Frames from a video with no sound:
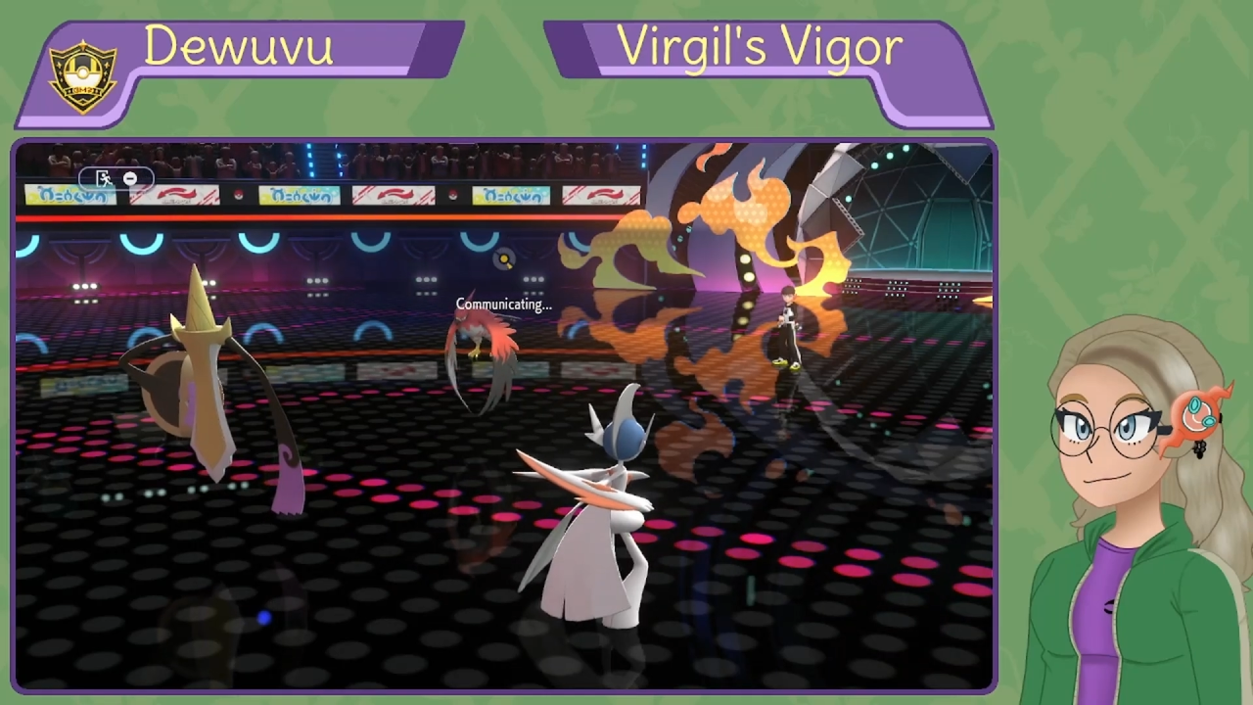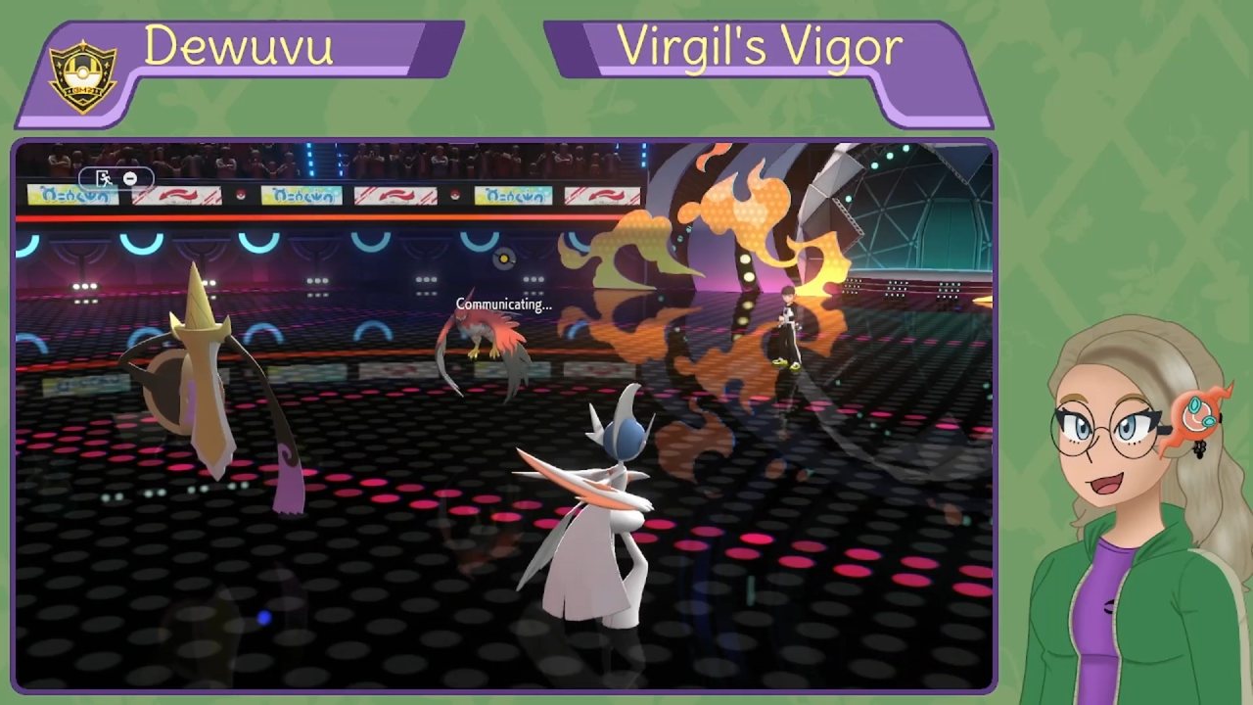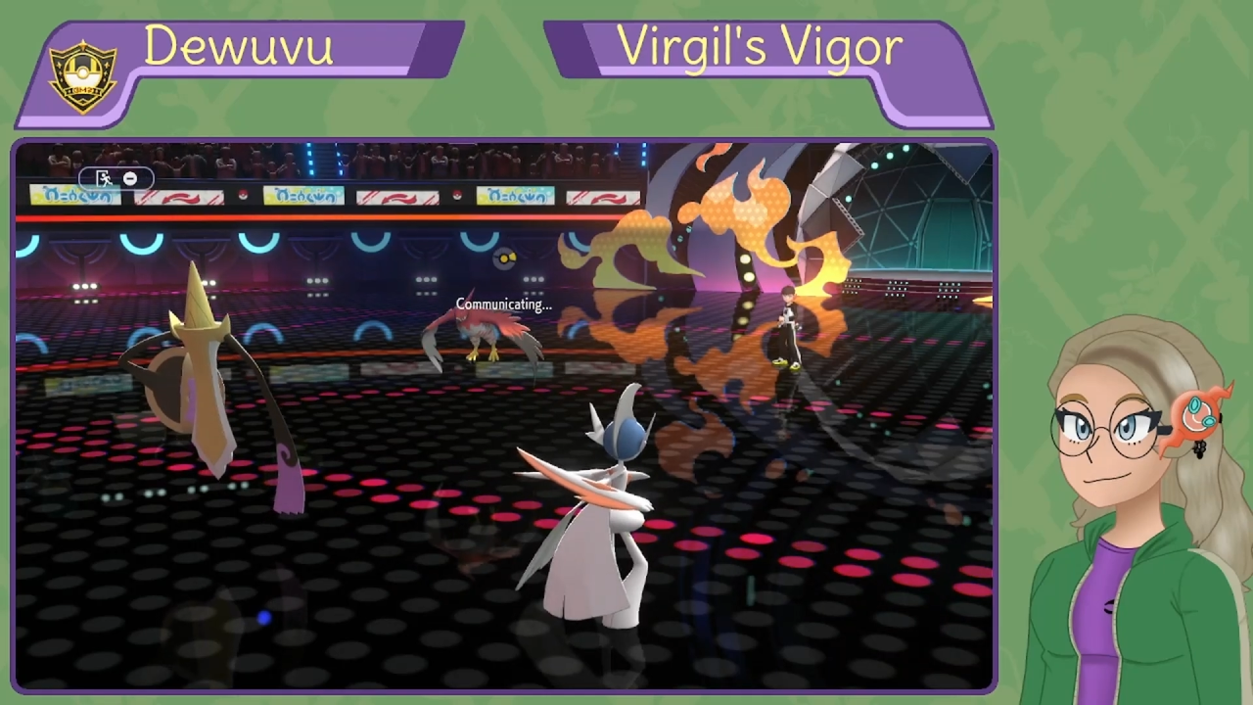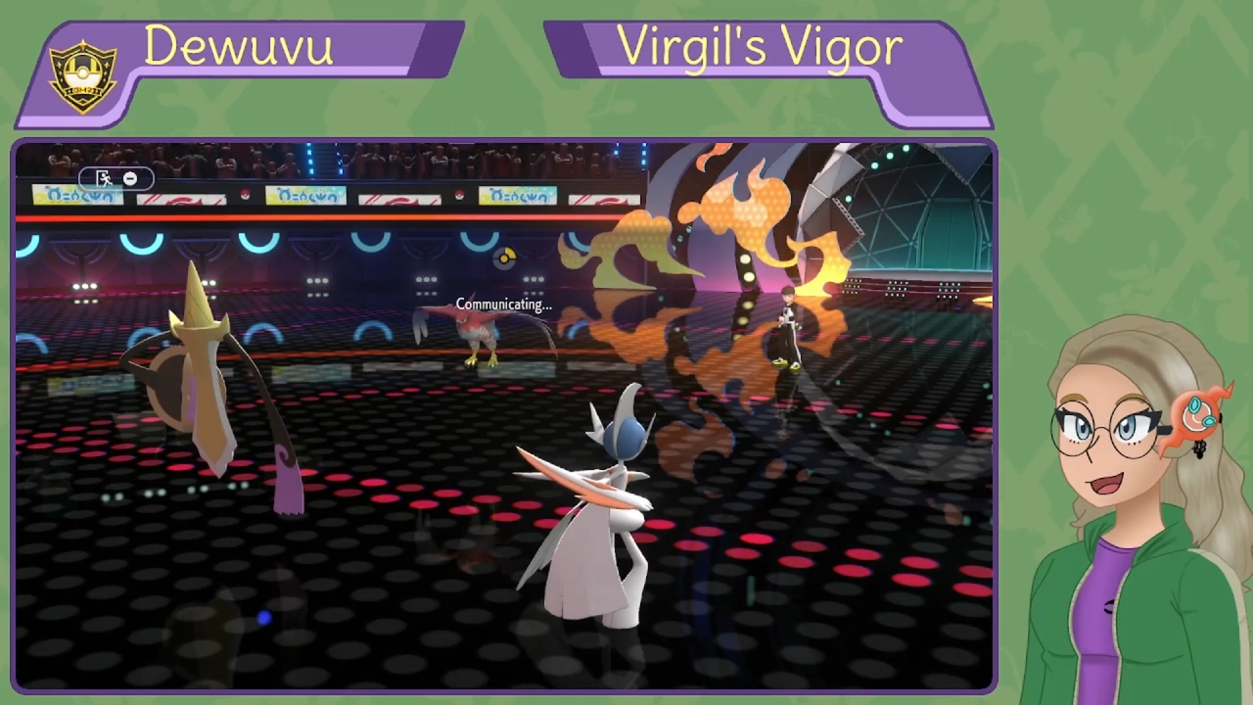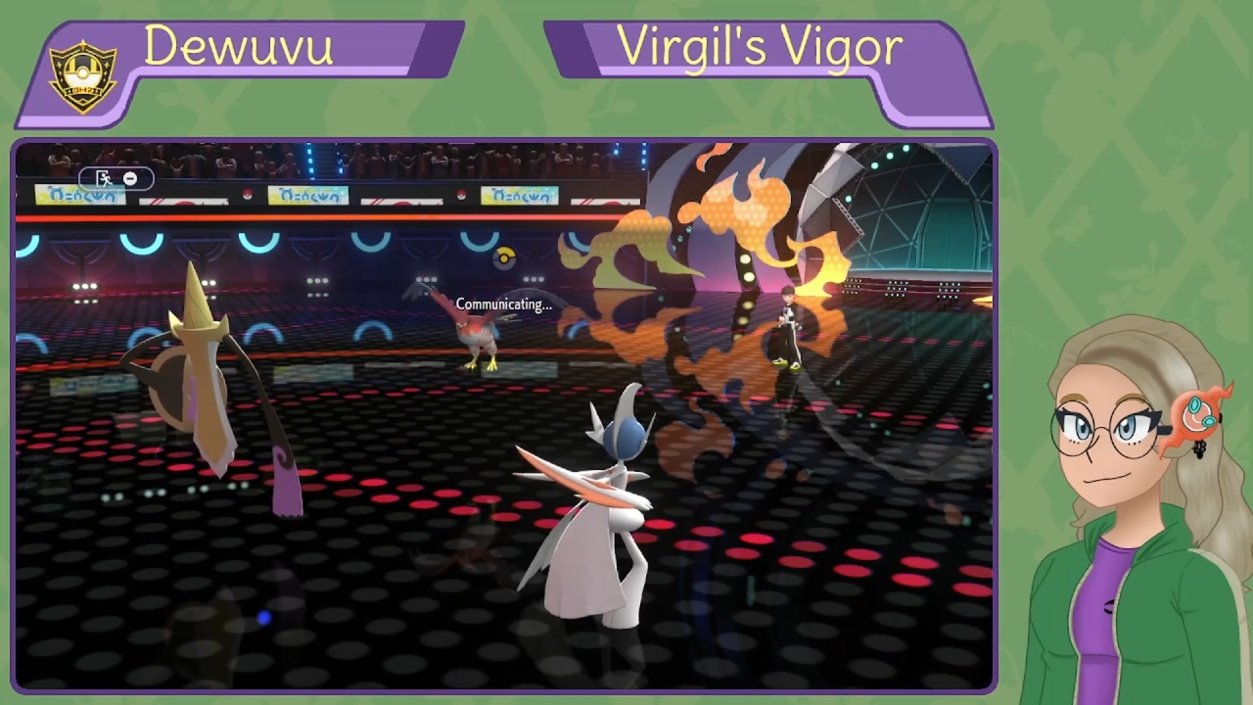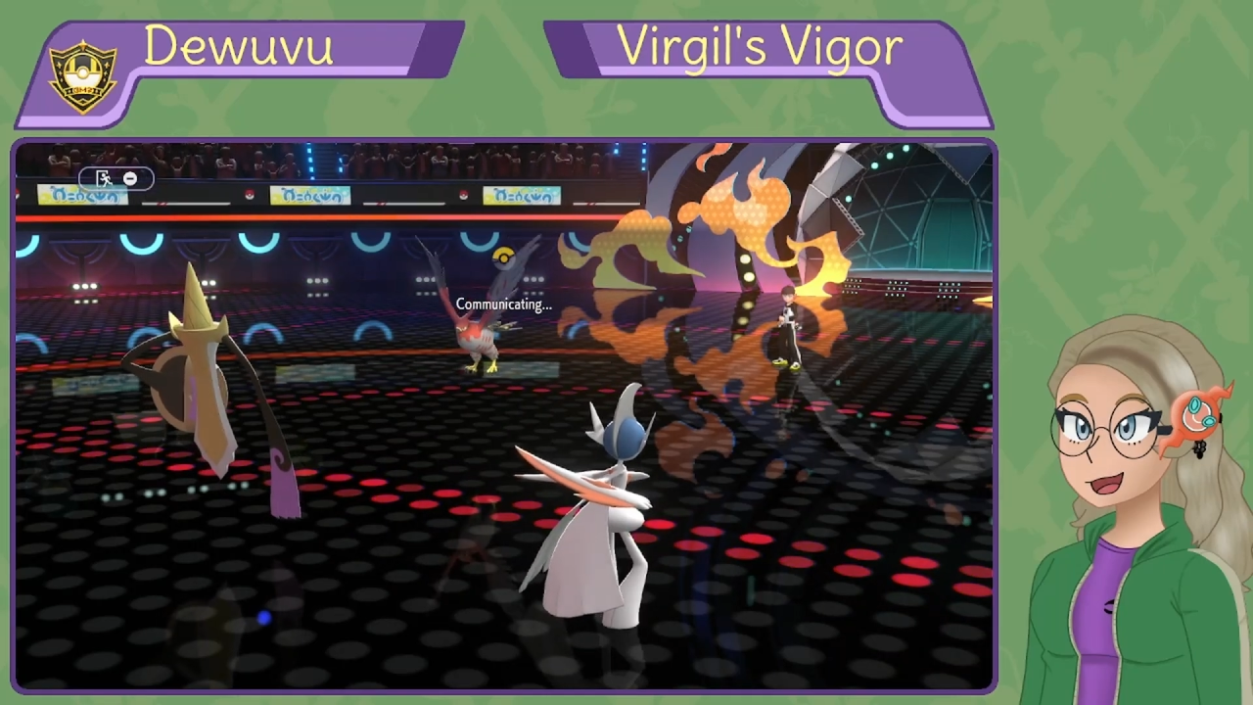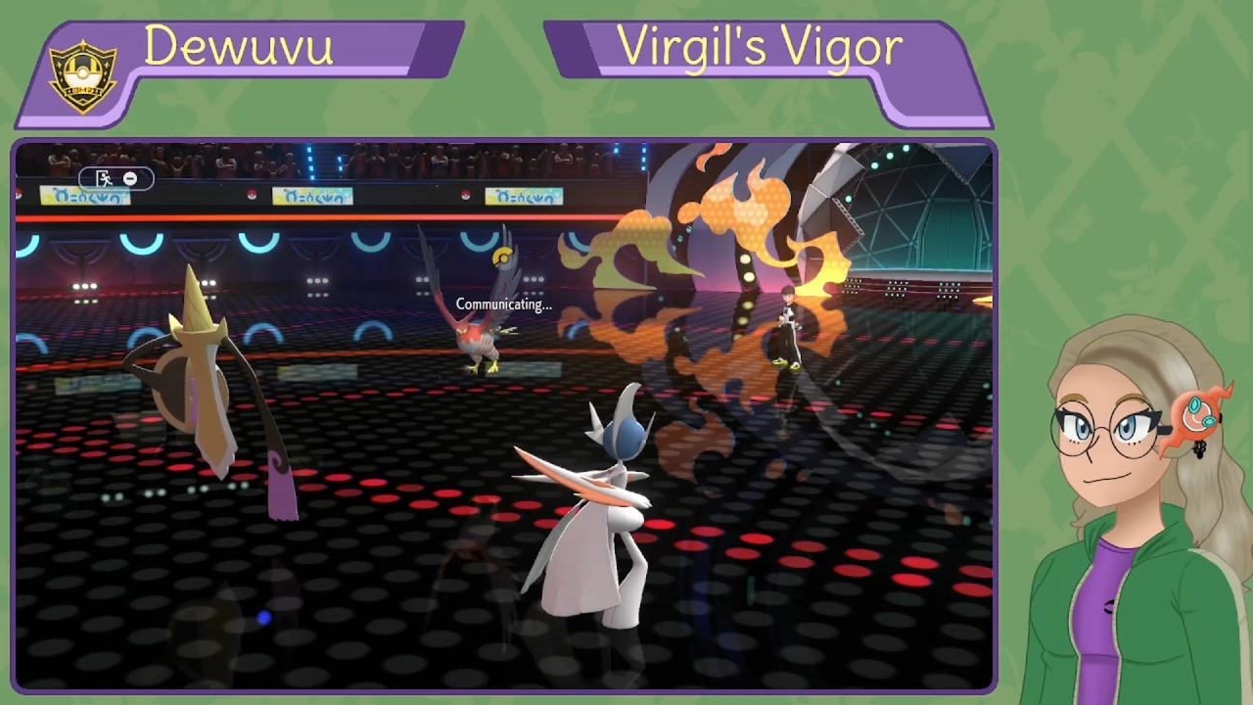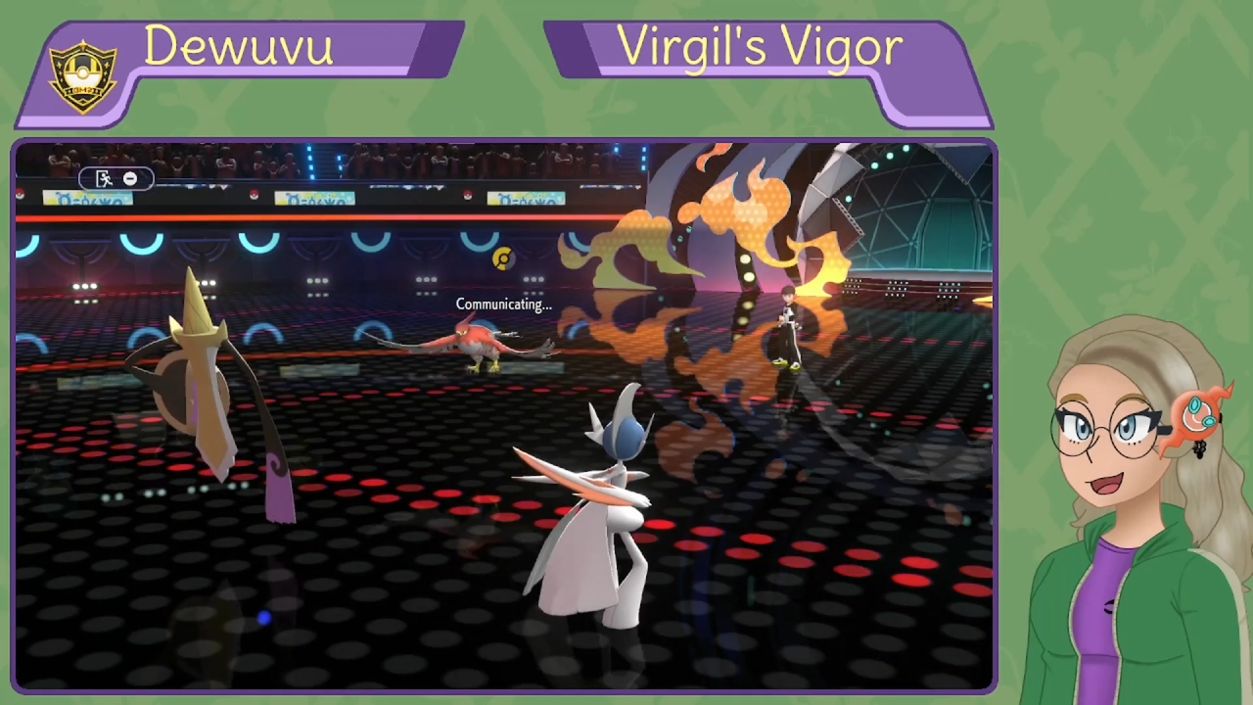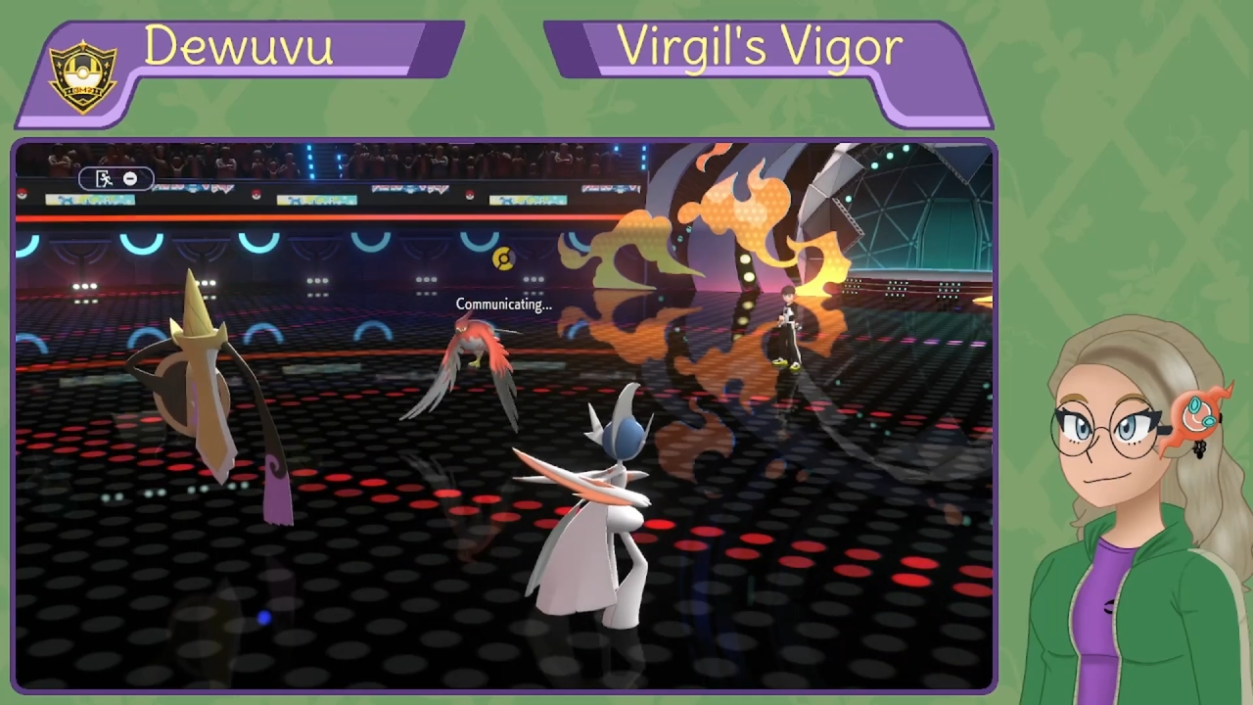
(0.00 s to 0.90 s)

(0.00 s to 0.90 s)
crit.